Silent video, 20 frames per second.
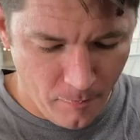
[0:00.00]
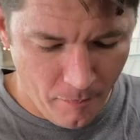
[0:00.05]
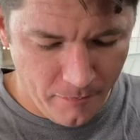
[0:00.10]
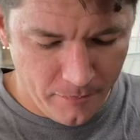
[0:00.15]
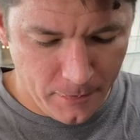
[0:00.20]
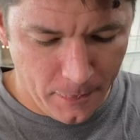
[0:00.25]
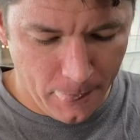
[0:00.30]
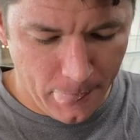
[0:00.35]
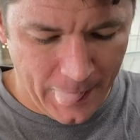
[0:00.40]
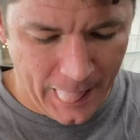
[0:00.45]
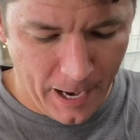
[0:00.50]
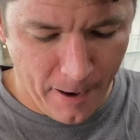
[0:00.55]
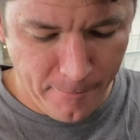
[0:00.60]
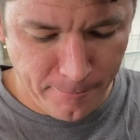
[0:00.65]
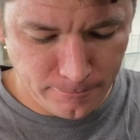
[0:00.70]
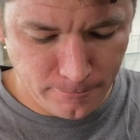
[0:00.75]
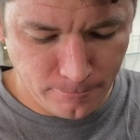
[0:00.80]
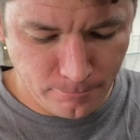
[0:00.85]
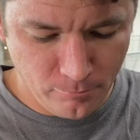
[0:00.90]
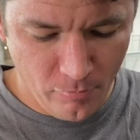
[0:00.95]
What is that
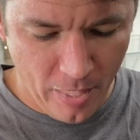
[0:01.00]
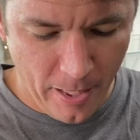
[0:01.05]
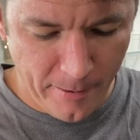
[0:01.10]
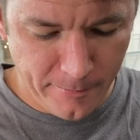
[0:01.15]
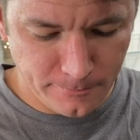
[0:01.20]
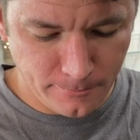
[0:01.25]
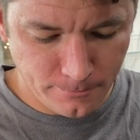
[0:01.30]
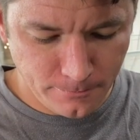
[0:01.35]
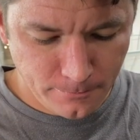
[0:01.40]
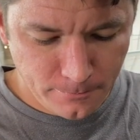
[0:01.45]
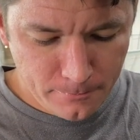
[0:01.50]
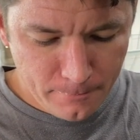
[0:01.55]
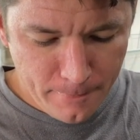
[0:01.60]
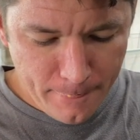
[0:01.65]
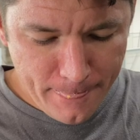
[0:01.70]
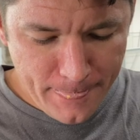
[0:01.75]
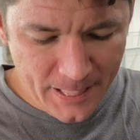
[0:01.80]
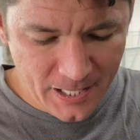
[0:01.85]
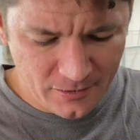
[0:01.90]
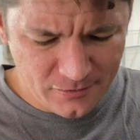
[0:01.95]
flavor I'm getting?
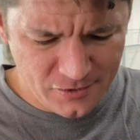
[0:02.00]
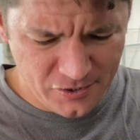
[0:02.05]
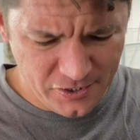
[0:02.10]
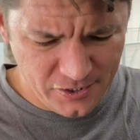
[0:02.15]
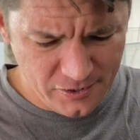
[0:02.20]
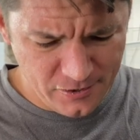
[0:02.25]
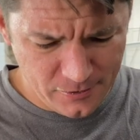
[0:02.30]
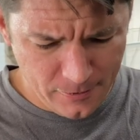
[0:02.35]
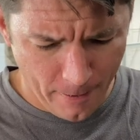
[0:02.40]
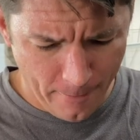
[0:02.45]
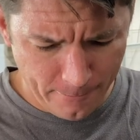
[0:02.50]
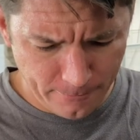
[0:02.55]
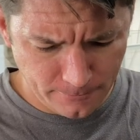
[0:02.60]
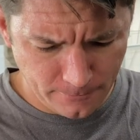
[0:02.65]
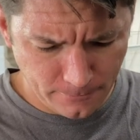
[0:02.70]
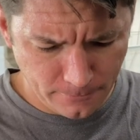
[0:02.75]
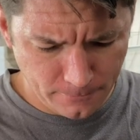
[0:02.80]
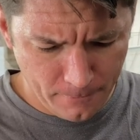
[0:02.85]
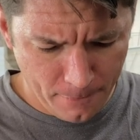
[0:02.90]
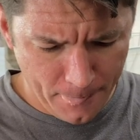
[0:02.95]
Cheese?
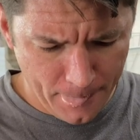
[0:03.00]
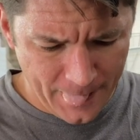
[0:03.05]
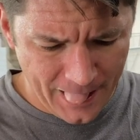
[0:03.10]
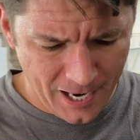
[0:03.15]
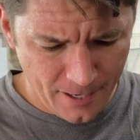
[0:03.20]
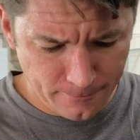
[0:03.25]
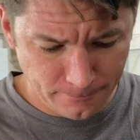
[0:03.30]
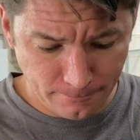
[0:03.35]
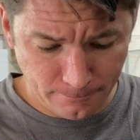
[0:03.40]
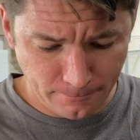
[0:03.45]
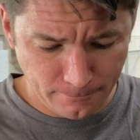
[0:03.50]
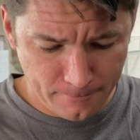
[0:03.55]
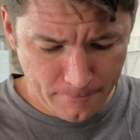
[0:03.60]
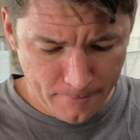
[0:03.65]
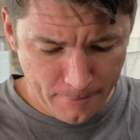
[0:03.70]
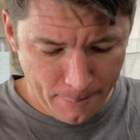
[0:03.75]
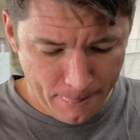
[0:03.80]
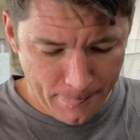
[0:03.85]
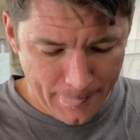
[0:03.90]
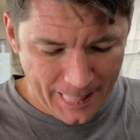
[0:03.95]
Maybe that's
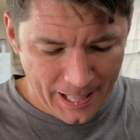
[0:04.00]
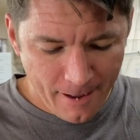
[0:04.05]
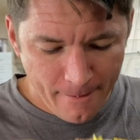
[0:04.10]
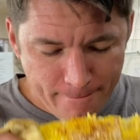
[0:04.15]
it.